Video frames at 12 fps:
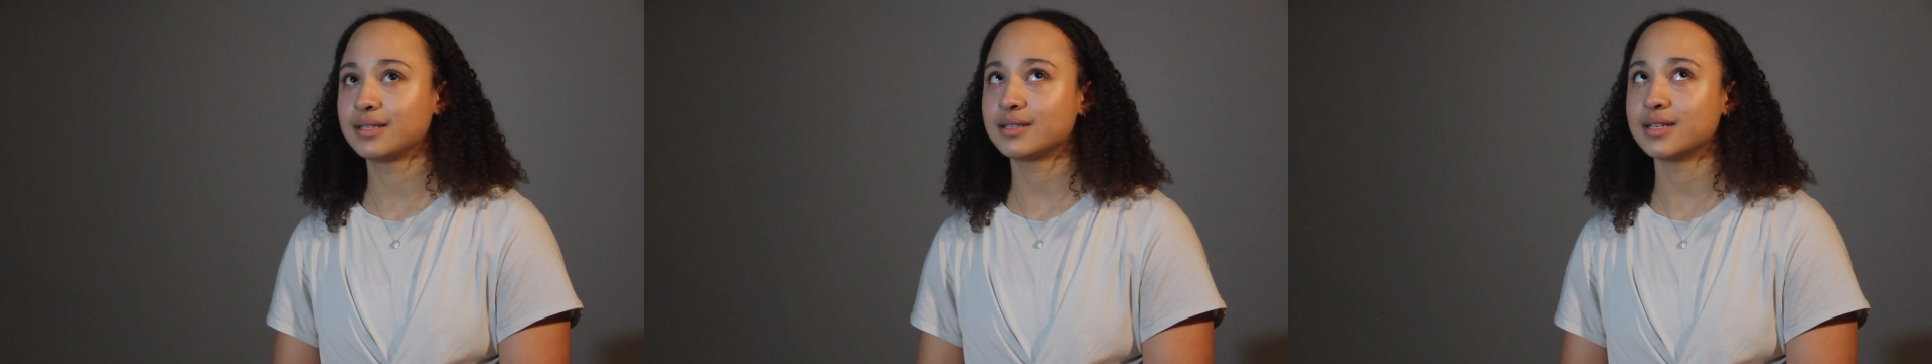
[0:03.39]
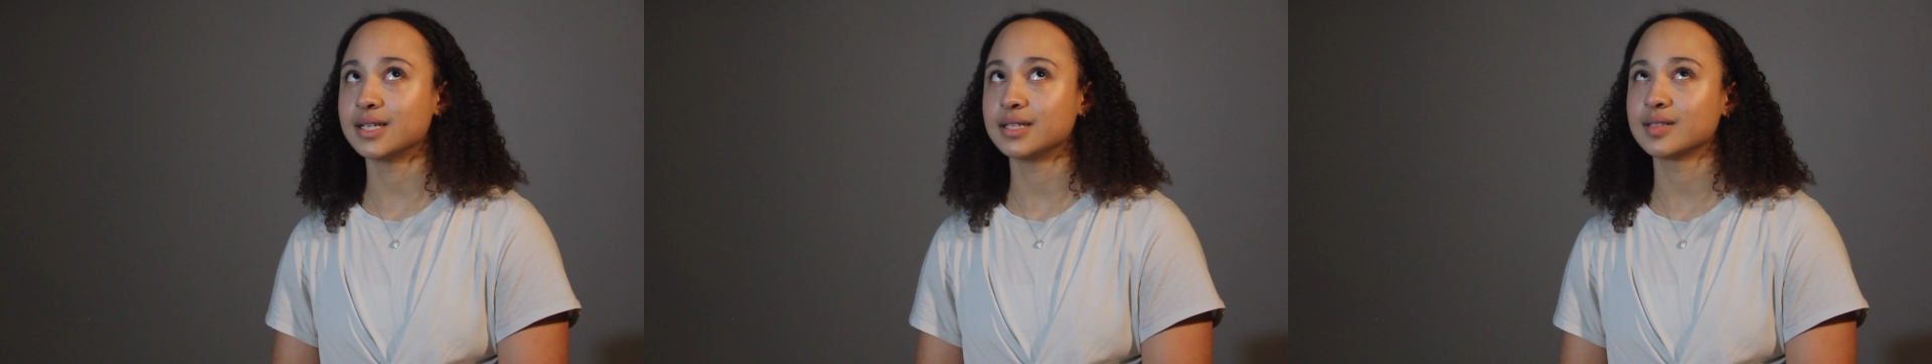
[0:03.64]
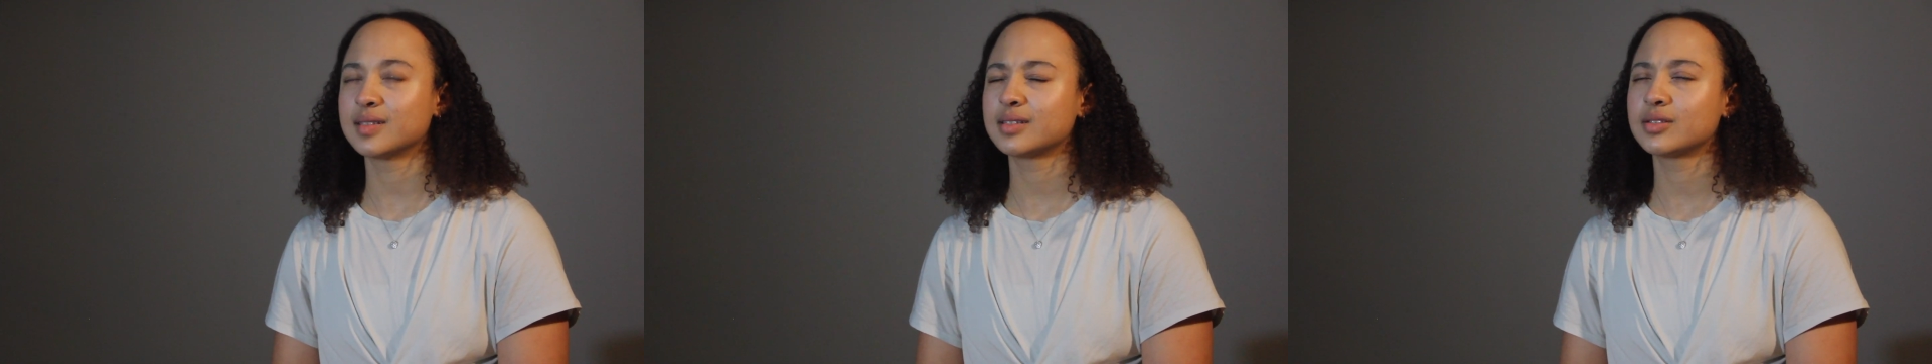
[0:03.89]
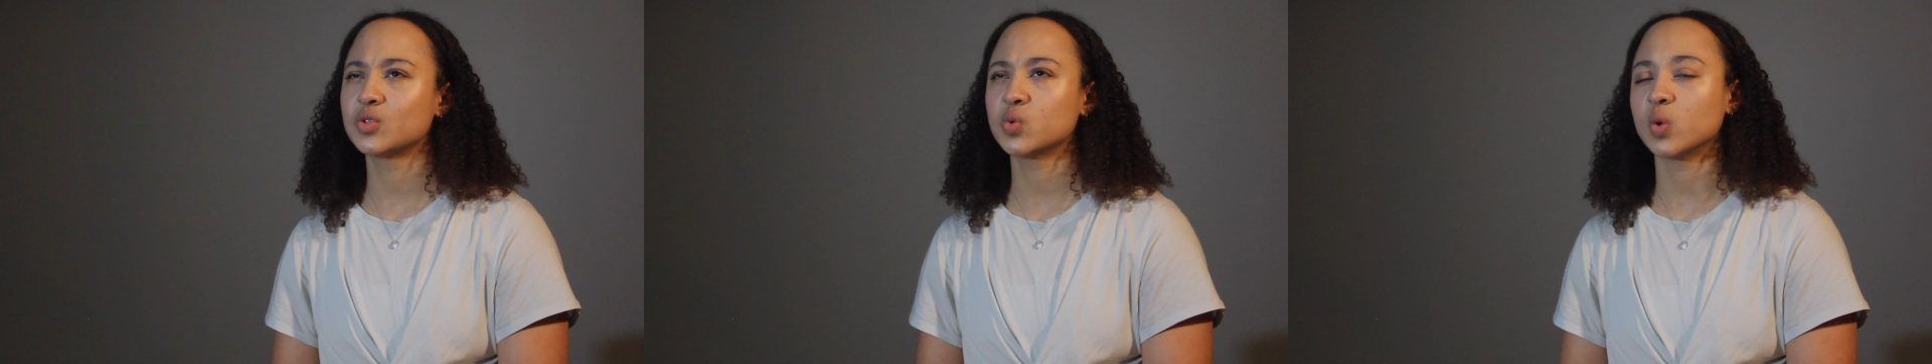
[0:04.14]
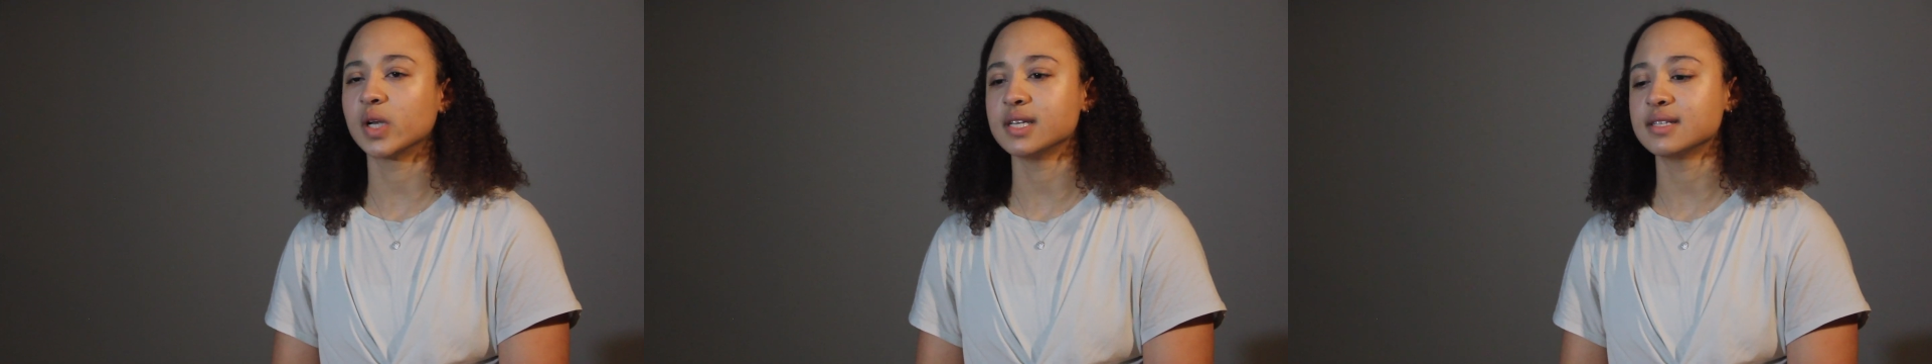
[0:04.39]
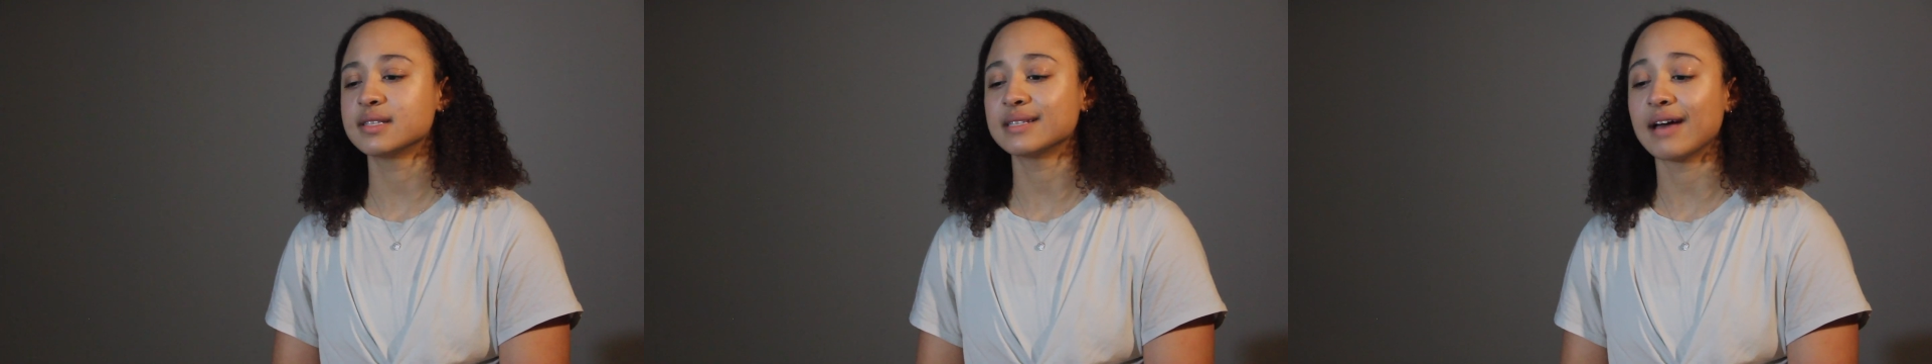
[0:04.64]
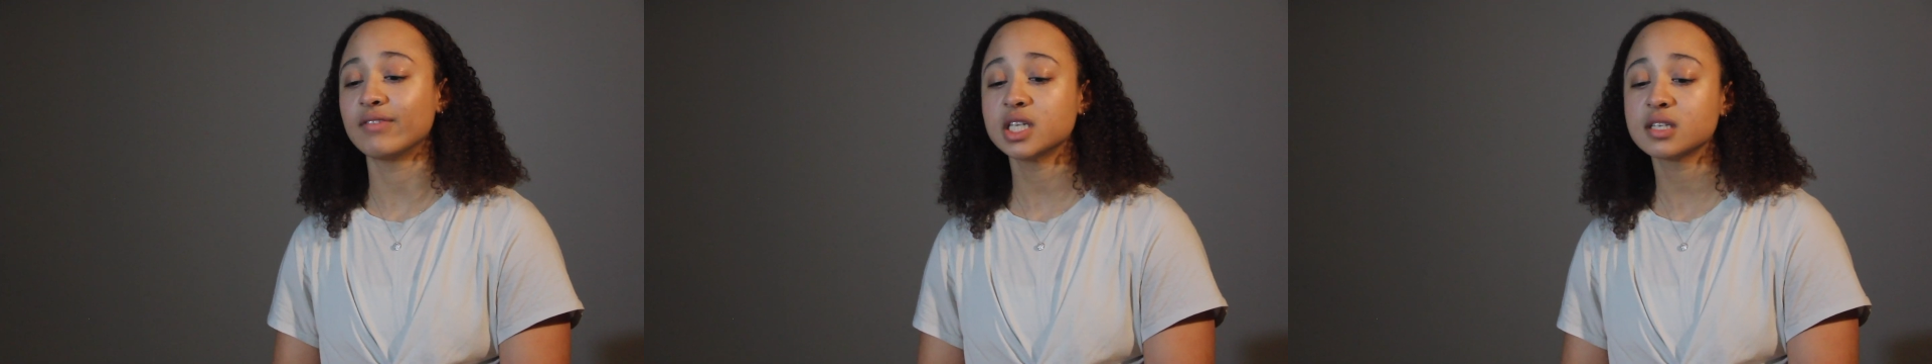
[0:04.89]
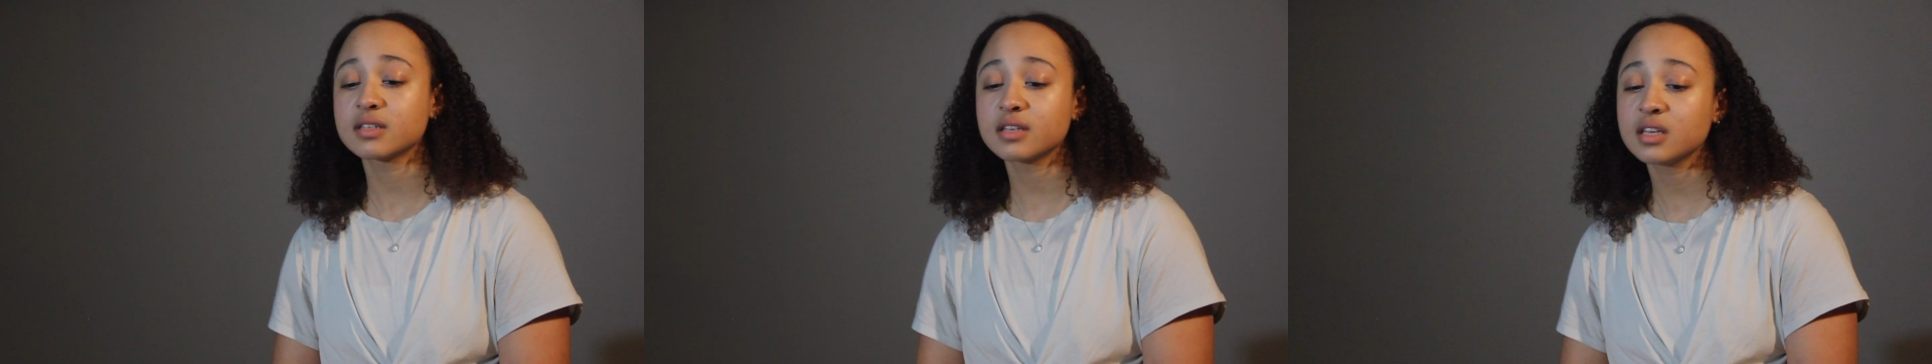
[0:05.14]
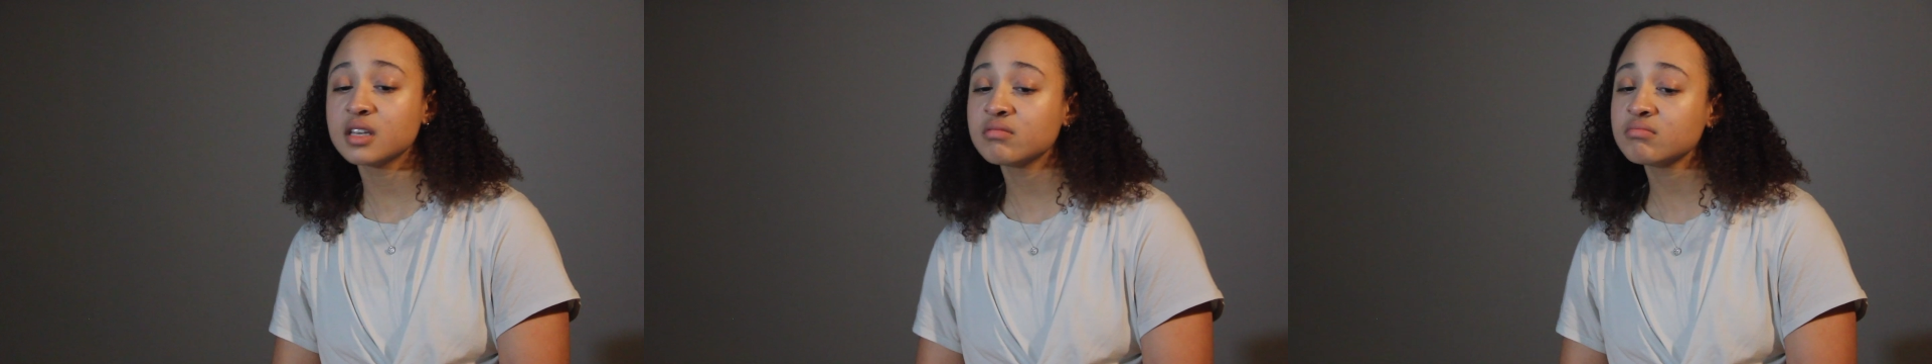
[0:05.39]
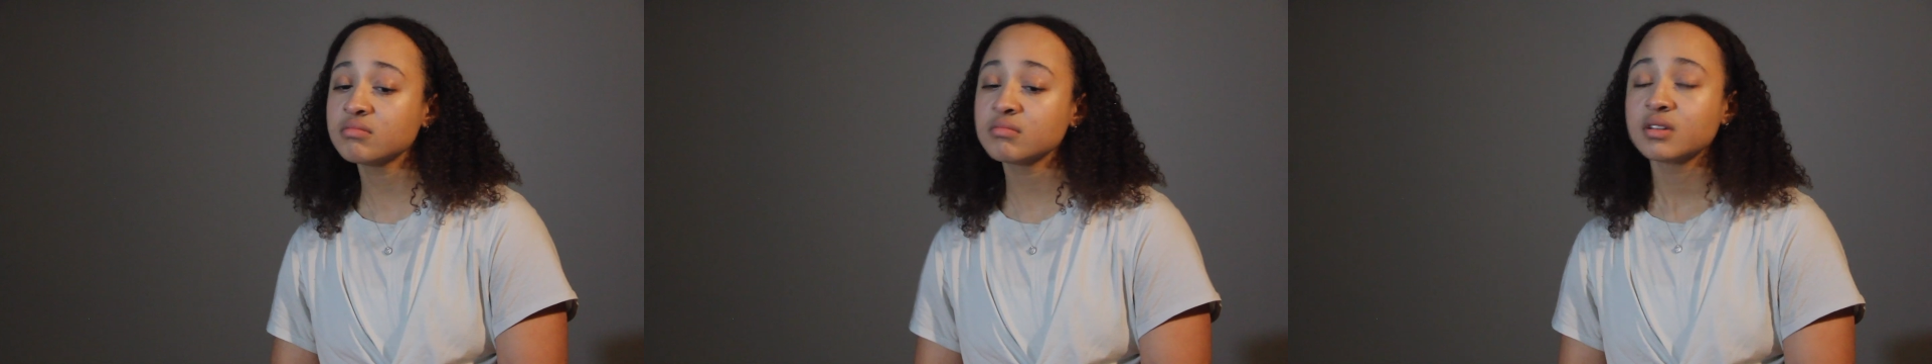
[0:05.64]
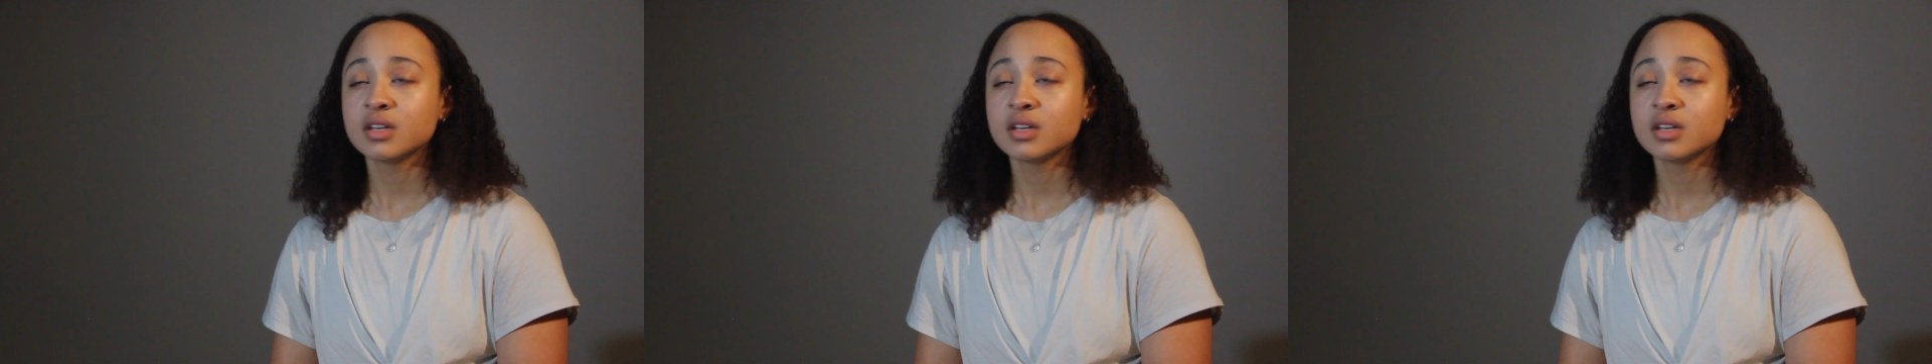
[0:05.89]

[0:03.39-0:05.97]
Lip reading: since 2017,